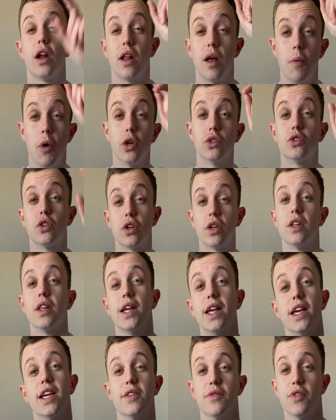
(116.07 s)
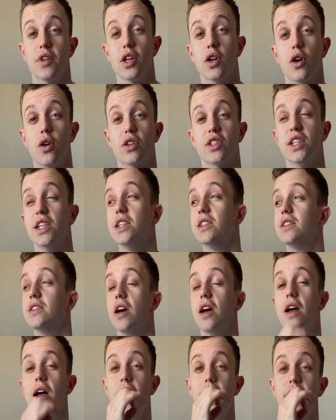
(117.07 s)
I'm also going to link his video because he's
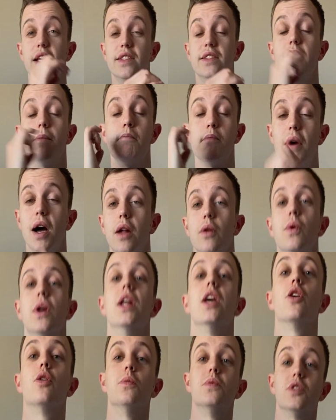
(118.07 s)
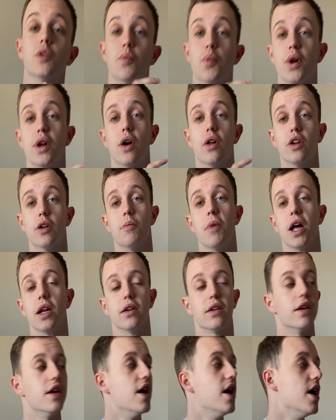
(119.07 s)
the man when it comes to print on demand.
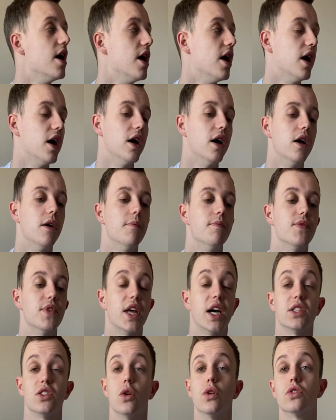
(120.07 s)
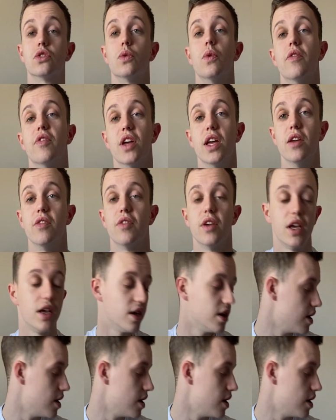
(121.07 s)
That's Hustle with Heath.